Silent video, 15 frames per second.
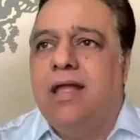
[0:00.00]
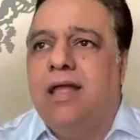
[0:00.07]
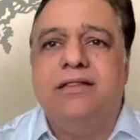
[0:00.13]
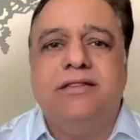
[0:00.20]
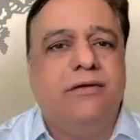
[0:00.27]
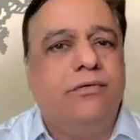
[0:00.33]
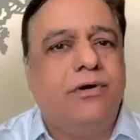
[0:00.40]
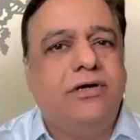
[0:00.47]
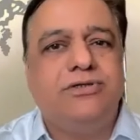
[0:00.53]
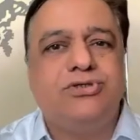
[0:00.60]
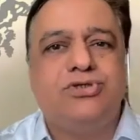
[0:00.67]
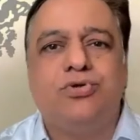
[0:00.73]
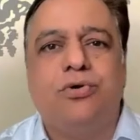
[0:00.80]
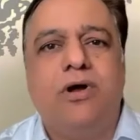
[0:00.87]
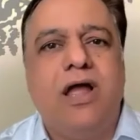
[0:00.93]
And they were
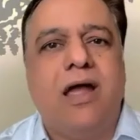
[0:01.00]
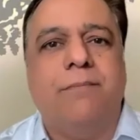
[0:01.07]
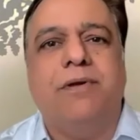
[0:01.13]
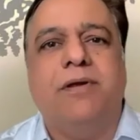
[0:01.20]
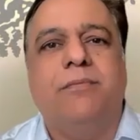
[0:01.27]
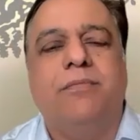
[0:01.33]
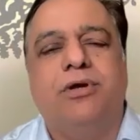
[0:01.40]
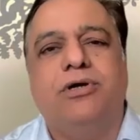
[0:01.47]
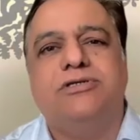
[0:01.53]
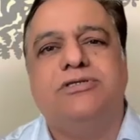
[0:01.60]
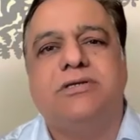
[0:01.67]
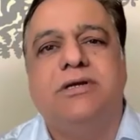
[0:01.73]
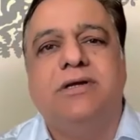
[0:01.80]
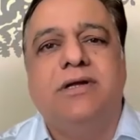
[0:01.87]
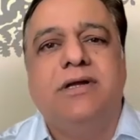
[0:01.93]
so happy
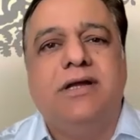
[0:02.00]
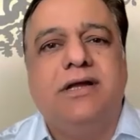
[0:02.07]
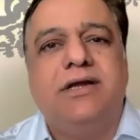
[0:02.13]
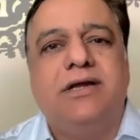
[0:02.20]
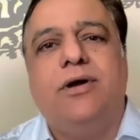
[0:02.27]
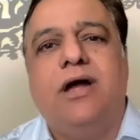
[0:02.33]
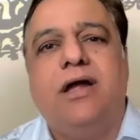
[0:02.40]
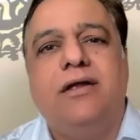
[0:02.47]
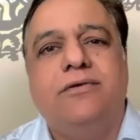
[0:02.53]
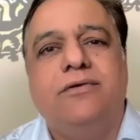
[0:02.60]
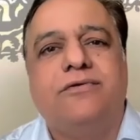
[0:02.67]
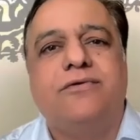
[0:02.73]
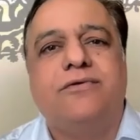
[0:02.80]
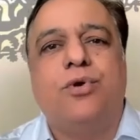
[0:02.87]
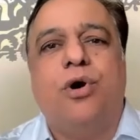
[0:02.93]
because, I
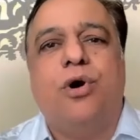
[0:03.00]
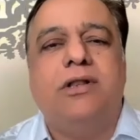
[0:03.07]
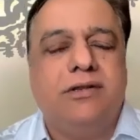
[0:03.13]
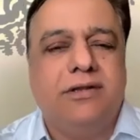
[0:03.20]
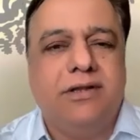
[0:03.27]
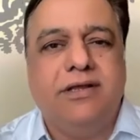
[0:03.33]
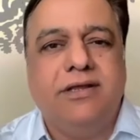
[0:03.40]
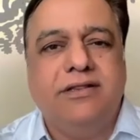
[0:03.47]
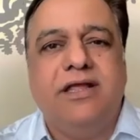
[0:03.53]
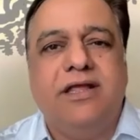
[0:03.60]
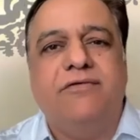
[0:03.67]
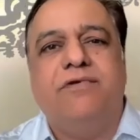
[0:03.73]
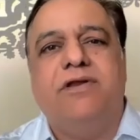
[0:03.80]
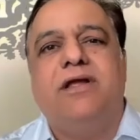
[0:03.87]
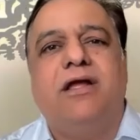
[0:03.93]
used to call in the
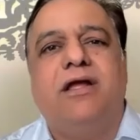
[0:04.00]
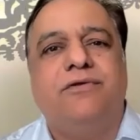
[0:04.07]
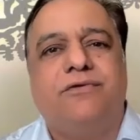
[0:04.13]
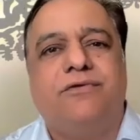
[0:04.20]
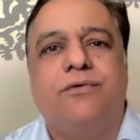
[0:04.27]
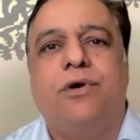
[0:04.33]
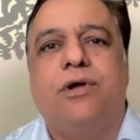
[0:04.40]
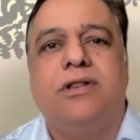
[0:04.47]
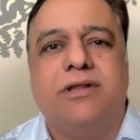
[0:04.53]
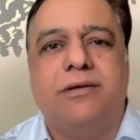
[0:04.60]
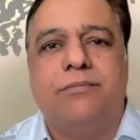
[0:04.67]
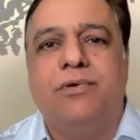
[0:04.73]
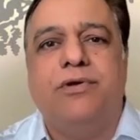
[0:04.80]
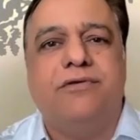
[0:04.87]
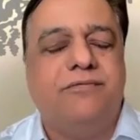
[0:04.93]
evening, I used to call
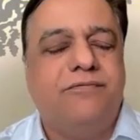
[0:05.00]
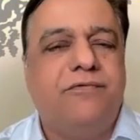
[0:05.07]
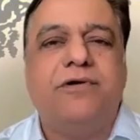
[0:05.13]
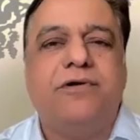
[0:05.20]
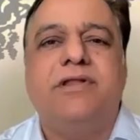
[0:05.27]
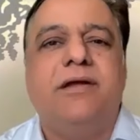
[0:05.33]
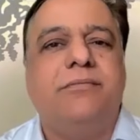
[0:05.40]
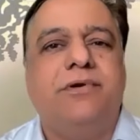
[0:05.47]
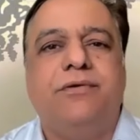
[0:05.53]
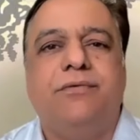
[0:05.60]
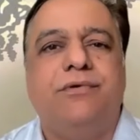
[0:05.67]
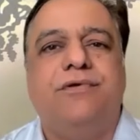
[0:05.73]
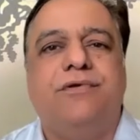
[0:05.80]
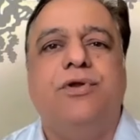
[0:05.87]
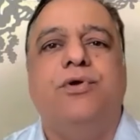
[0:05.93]
them because for them it
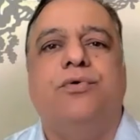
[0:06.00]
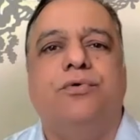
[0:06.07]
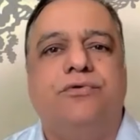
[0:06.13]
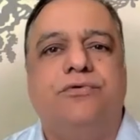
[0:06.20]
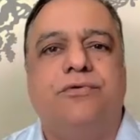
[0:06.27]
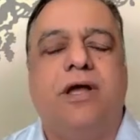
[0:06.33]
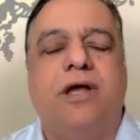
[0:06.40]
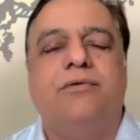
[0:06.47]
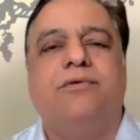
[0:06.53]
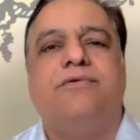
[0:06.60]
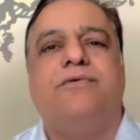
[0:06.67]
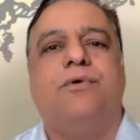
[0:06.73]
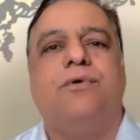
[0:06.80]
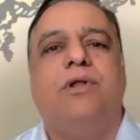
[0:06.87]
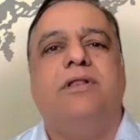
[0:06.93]
was new. So I
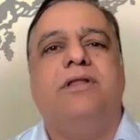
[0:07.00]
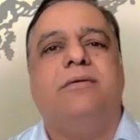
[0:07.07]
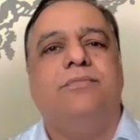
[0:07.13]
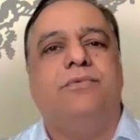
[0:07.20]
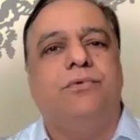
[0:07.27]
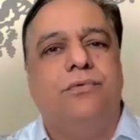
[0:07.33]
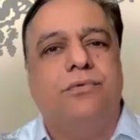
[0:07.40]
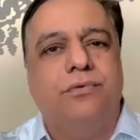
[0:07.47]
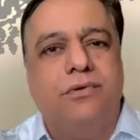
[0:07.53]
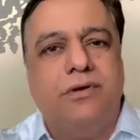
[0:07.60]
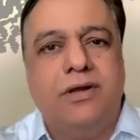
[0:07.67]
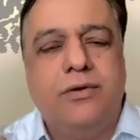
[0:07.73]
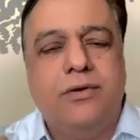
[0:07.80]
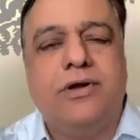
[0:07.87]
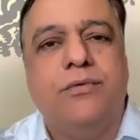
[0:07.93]
used to call them to,
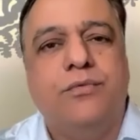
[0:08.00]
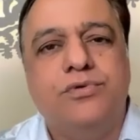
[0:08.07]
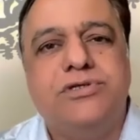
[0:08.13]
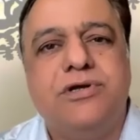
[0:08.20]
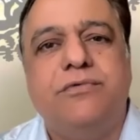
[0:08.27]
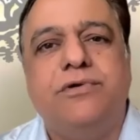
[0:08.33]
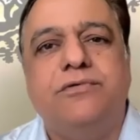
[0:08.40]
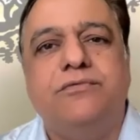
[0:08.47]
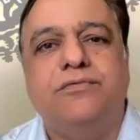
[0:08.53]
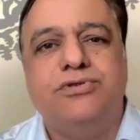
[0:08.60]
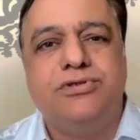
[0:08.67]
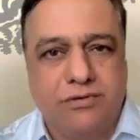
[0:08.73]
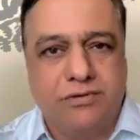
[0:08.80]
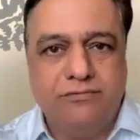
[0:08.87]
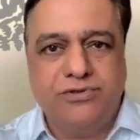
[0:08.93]
whosoever
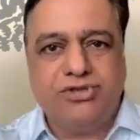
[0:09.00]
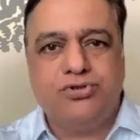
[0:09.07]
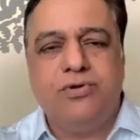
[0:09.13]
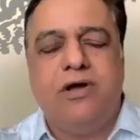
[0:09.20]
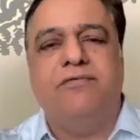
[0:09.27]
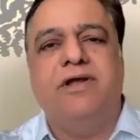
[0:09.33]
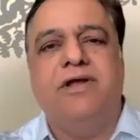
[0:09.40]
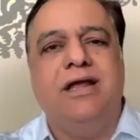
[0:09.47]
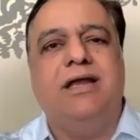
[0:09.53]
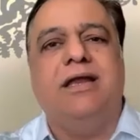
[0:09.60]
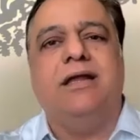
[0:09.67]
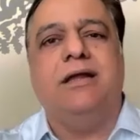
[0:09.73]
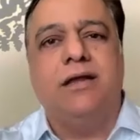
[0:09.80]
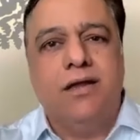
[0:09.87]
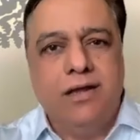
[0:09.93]
wish to have
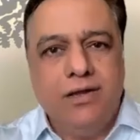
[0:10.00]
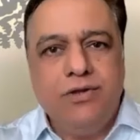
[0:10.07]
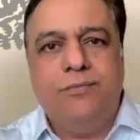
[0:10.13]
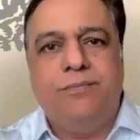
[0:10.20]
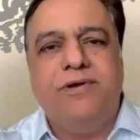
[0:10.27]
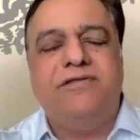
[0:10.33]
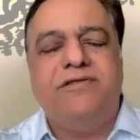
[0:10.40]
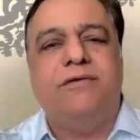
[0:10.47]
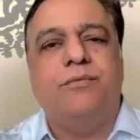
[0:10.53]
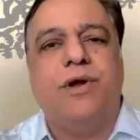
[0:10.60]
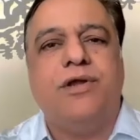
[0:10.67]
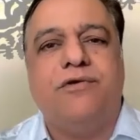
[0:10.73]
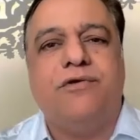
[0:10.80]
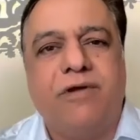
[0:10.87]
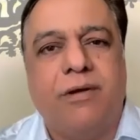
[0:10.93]
healing, you please
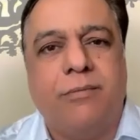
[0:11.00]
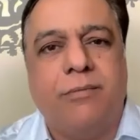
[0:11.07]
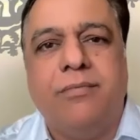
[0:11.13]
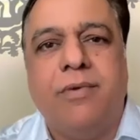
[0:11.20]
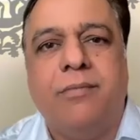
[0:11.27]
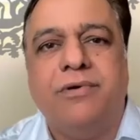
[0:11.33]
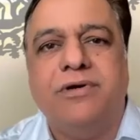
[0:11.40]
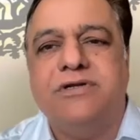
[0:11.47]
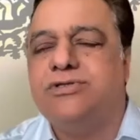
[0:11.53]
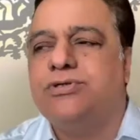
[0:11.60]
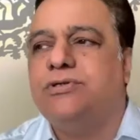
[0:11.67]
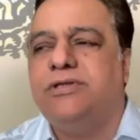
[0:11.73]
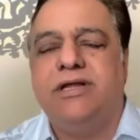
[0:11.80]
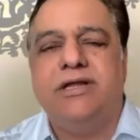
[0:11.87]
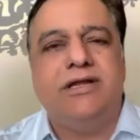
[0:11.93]
invite your family members.
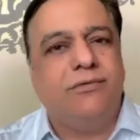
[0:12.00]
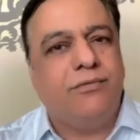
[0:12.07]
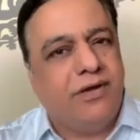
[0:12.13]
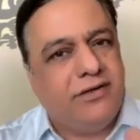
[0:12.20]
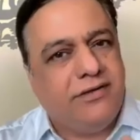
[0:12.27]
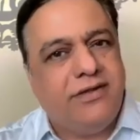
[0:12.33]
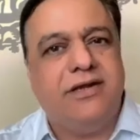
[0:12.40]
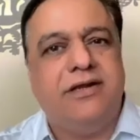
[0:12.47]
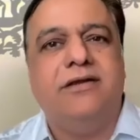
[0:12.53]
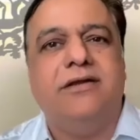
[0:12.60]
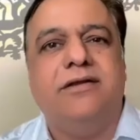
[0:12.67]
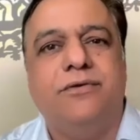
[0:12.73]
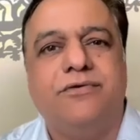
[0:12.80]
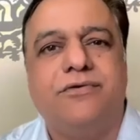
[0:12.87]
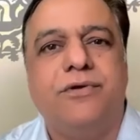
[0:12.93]
So they
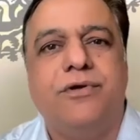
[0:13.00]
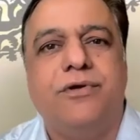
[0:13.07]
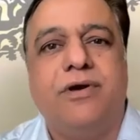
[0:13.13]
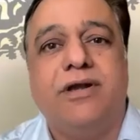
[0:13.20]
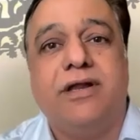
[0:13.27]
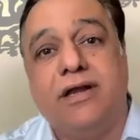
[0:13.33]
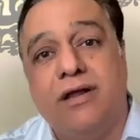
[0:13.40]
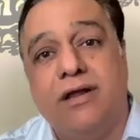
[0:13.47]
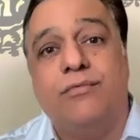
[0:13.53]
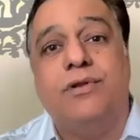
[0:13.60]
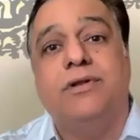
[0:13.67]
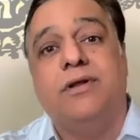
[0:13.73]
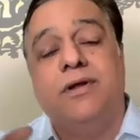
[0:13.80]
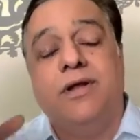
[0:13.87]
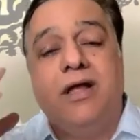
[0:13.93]
used to invite and I
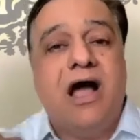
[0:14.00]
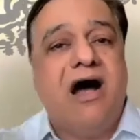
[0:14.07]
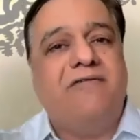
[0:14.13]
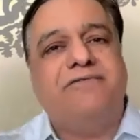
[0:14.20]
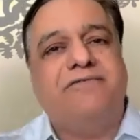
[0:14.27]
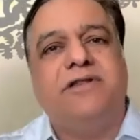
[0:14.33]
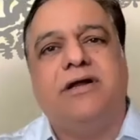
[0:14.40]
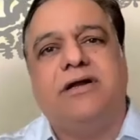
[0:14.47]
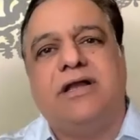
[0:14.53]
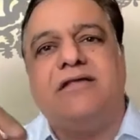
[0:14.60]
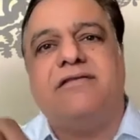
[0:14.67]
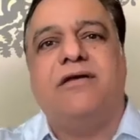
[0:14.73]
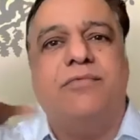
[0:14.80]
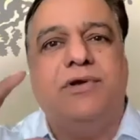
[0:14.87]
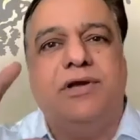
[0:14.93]
will, after the
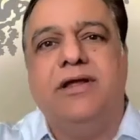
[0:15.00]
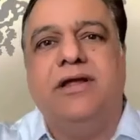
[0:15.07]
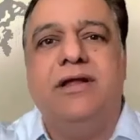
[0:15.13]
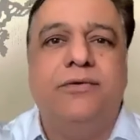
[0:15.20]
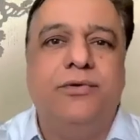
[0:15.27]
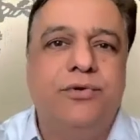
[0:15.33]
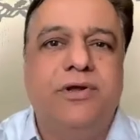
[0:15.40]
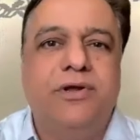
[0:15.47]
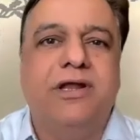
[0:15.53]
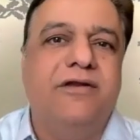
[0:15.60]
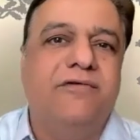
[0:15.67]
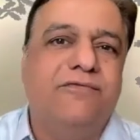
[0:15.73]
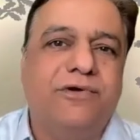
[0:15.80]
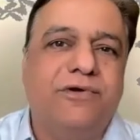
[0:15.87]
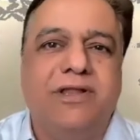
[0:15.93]
class, I will do
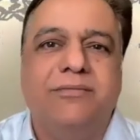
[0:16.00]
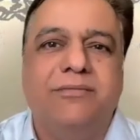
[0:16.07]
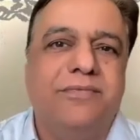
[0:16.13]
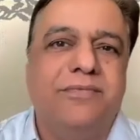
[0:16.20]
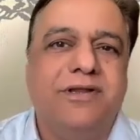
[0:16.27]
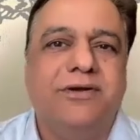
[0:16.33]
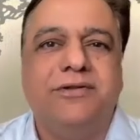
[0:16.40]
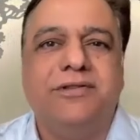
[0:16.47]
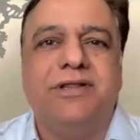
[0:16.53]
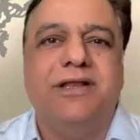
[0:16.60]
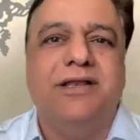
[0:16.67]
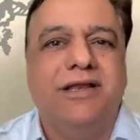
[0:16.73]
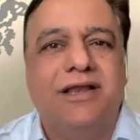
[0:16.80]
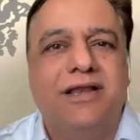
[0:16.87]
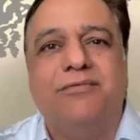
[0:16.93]
healing for them, till
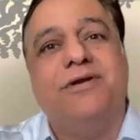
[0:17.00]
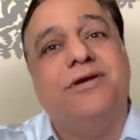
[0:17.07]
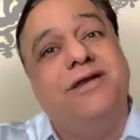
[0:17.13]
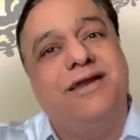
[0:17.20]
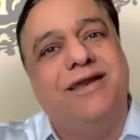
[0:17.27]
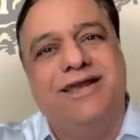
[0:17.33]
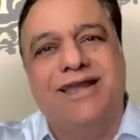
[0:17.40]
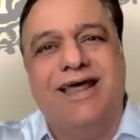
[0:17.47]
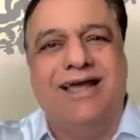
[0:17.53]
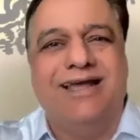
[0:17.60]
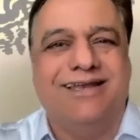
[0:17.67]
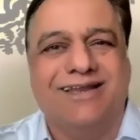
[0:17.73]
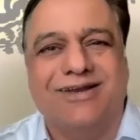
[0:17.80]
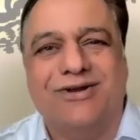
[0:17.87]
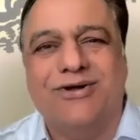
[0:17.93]
11 midnight,